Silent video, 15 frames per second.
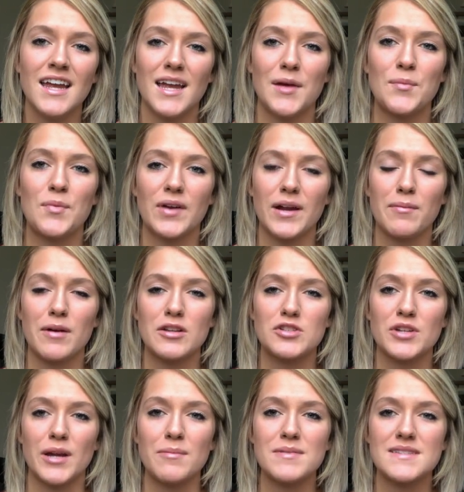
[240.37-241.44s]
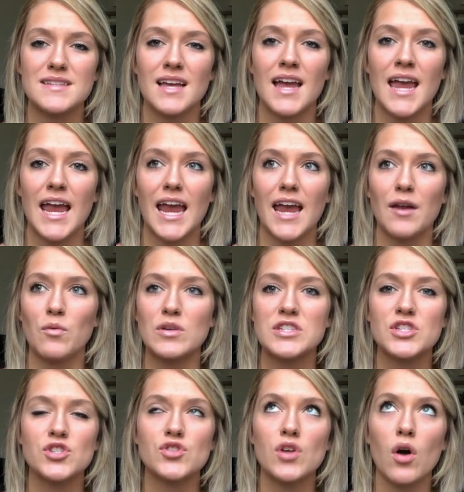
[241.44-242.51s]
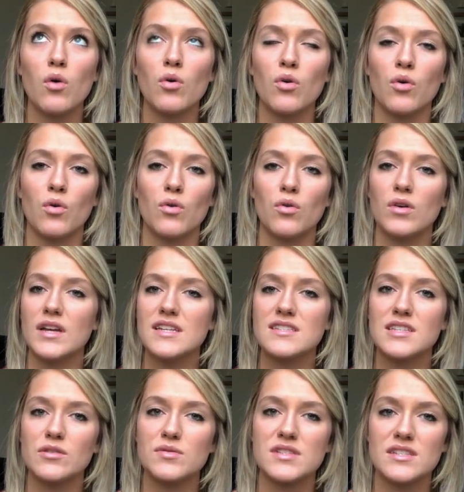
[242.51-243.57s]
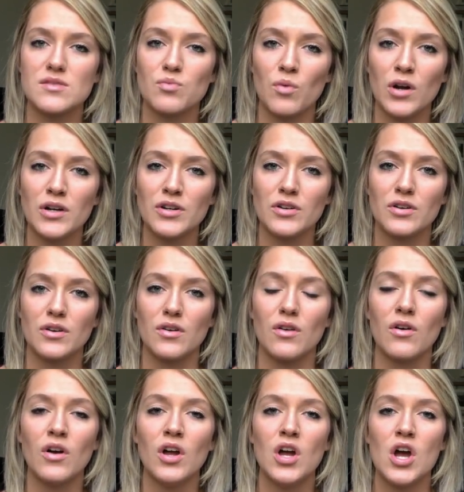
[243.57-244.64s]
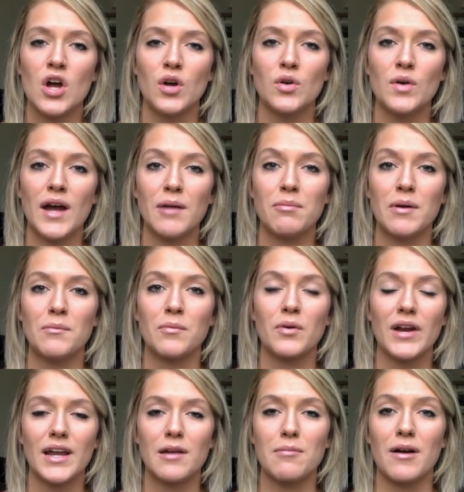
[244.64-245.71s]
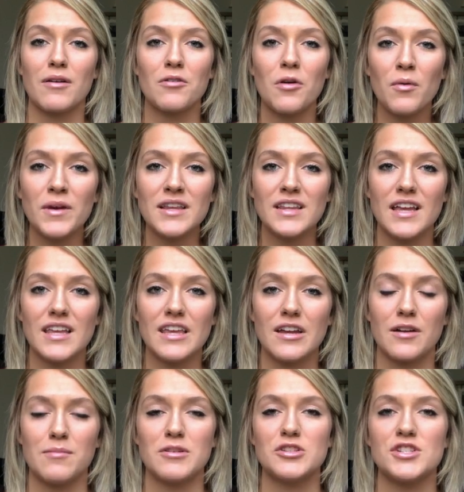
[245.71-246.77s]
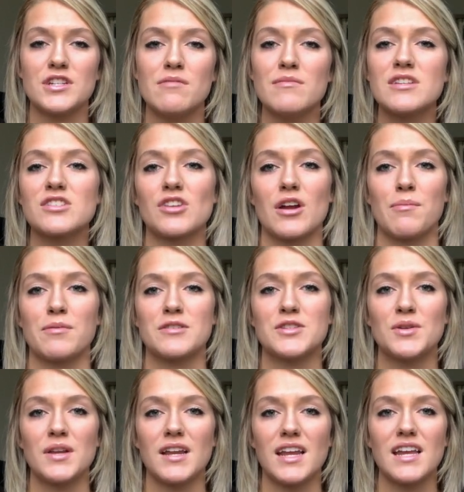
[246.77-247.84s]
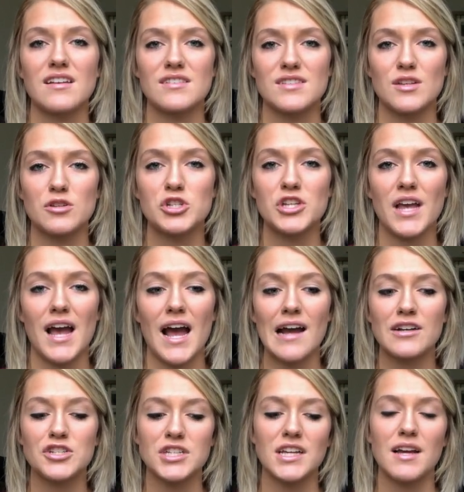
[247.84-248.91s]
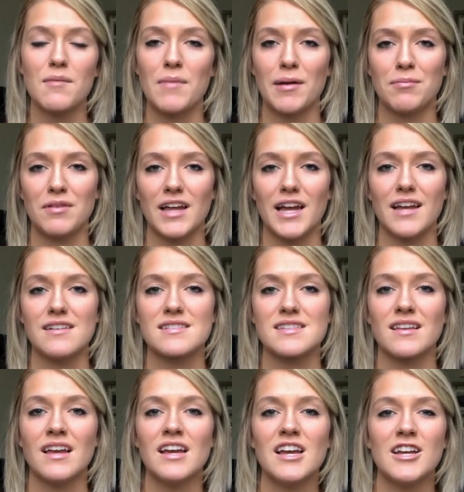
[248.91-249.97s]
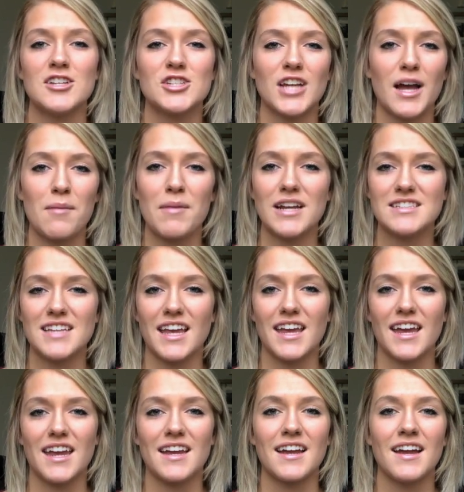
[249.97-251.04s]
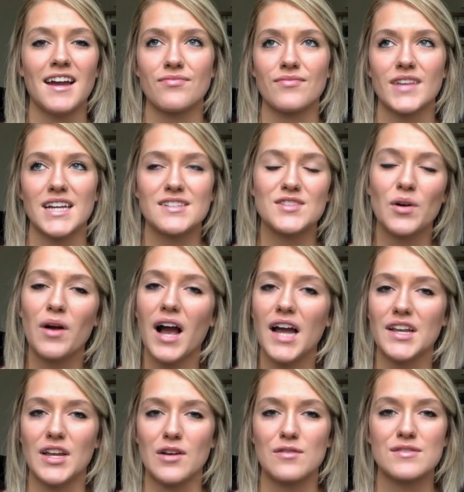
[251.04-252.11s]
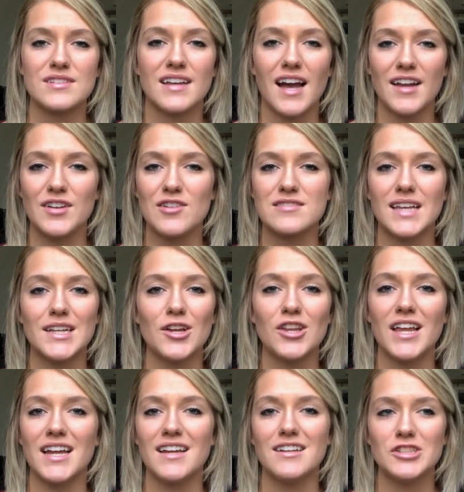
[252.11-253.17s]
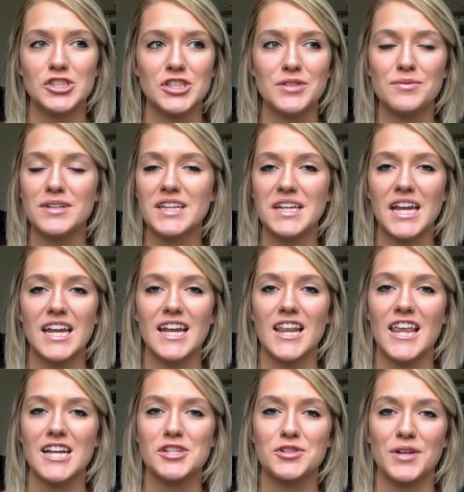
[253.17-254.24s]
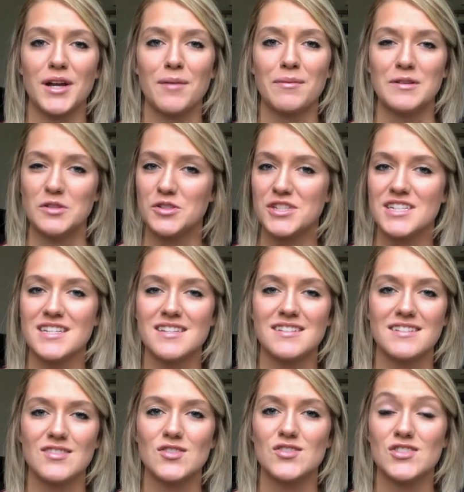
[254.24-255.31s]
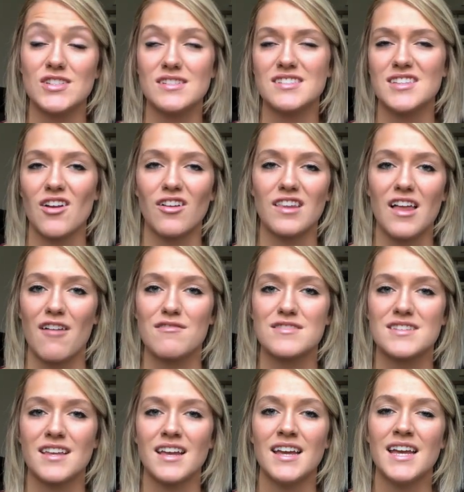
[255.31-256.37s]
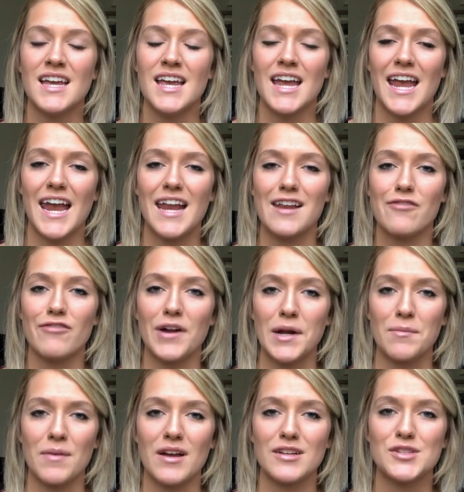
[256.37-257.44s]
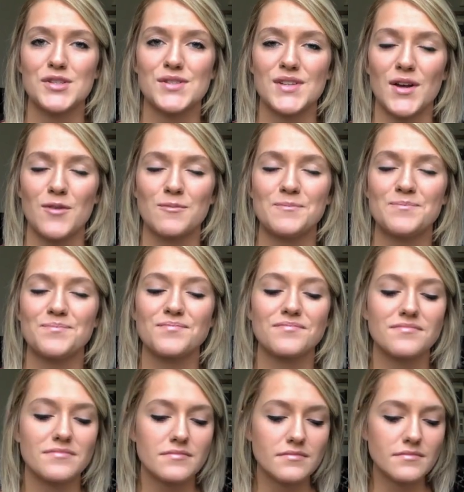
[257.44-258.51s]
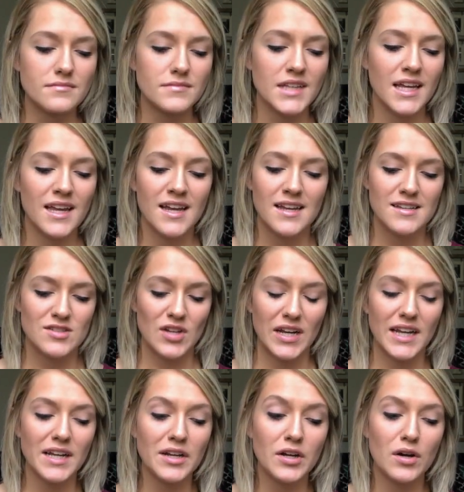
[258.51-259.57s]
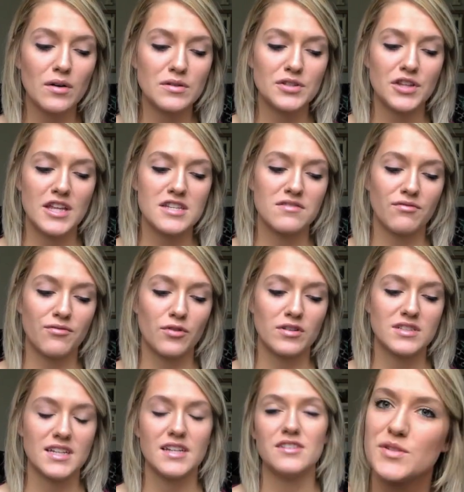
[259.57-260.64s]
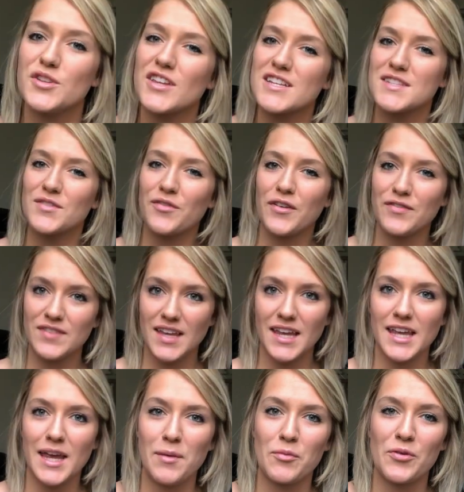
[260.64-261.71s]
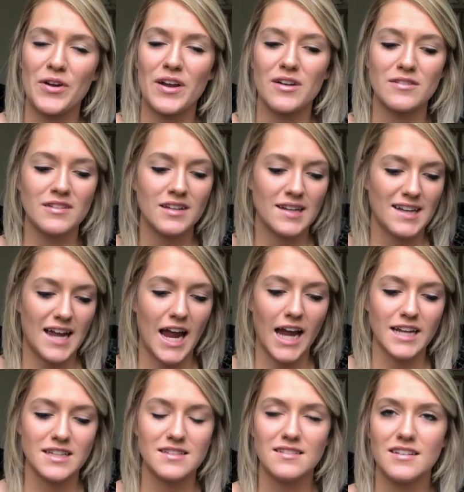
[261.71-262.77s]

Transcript: and pray about trips. And what's so cool is there was this one girl who had been praying about going that year, but she missed her opportunity. So she actually got my place. She got my ticket. So God knows. God knows. I know that she really needed that trip, and she still loves Haiti very much. So I didn't go in 2014. 2015 came around. I